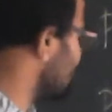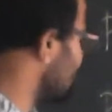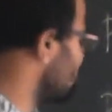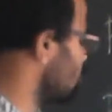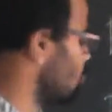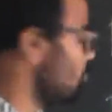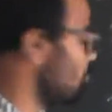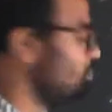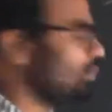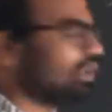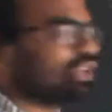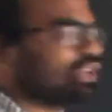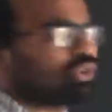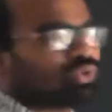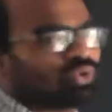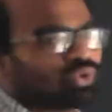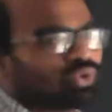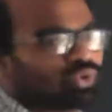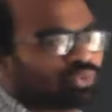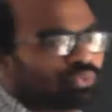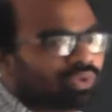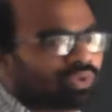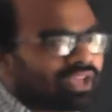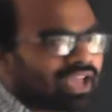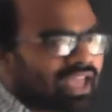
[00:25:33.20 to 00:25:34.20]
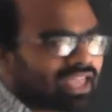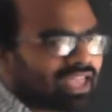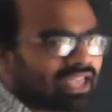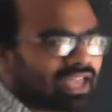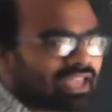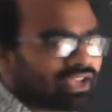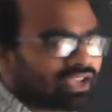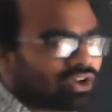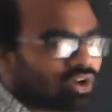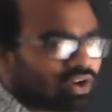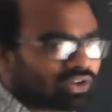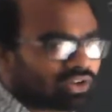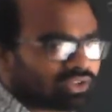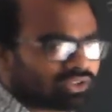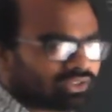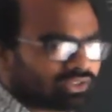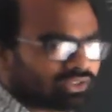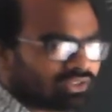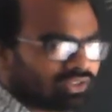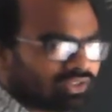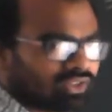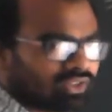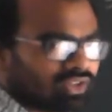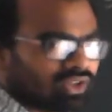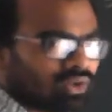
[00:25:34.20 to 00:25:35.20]
So P equal to VI. I
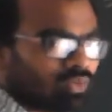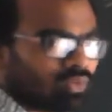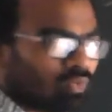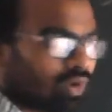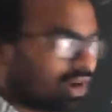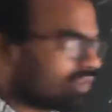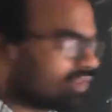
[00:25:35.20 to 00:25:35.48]
got one